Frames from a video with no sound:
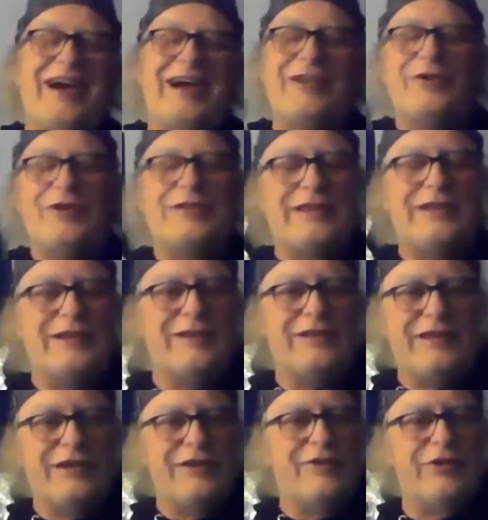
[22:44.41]
I know at the end
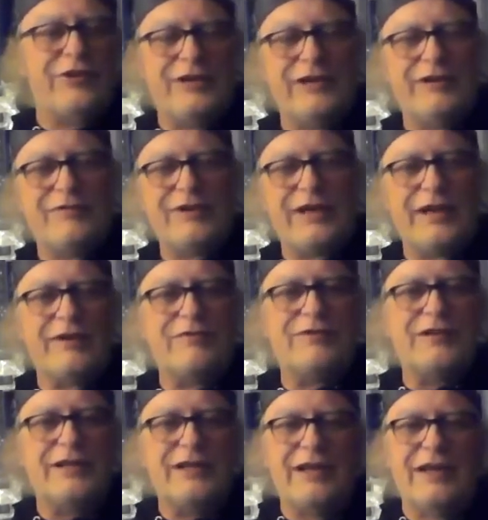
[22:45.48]
of the year, you give a
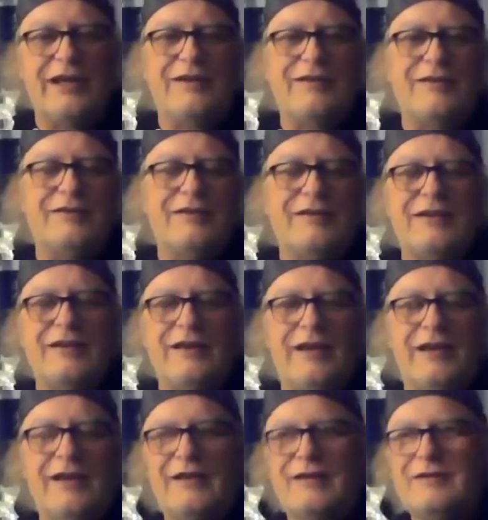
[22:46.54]
gift, and
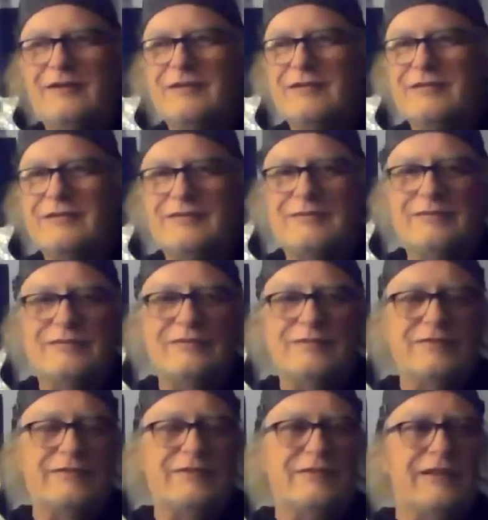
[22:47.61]
and
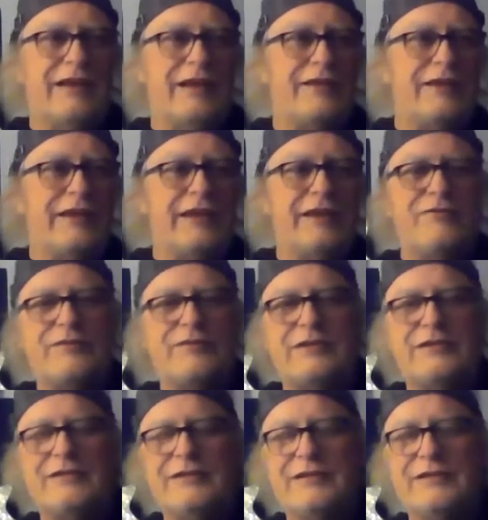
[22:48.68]
the gift
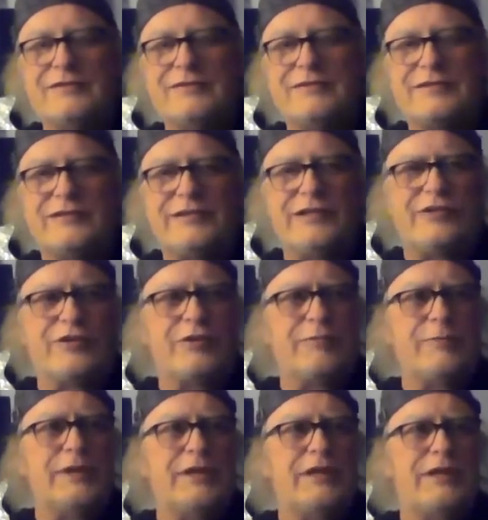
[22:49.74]
is
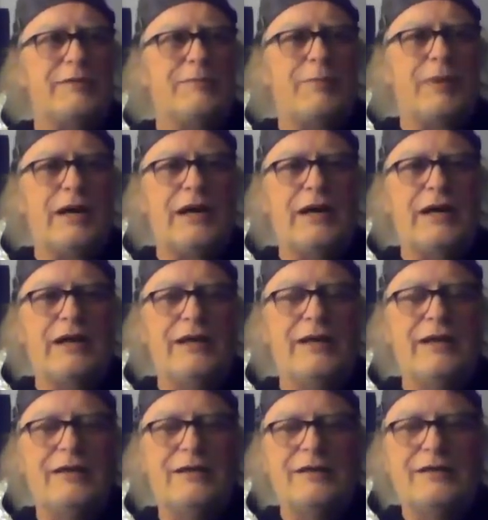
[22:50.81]
determined by,
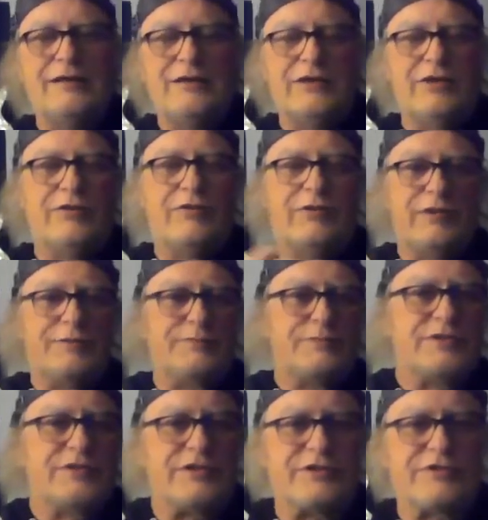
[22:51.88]
the
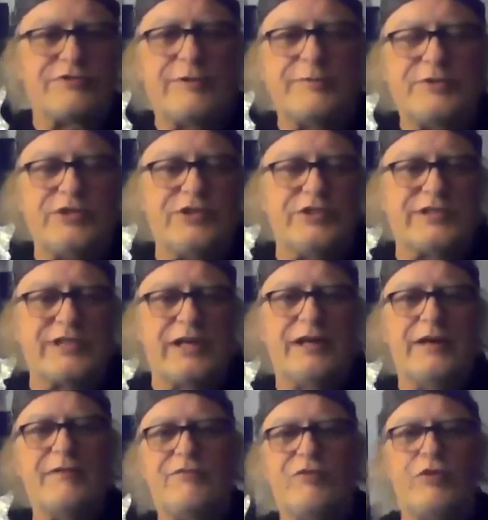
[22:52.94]
subscription you
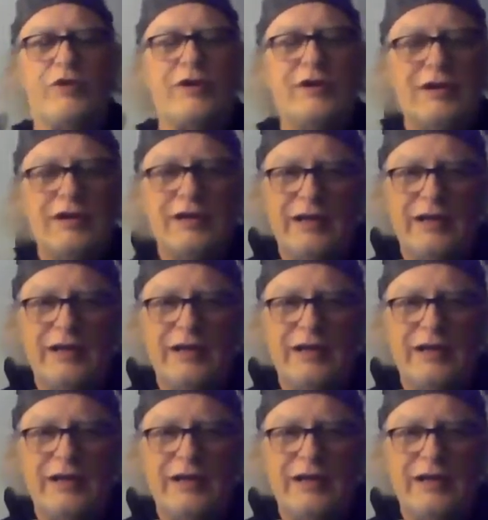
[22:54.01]
sign up for.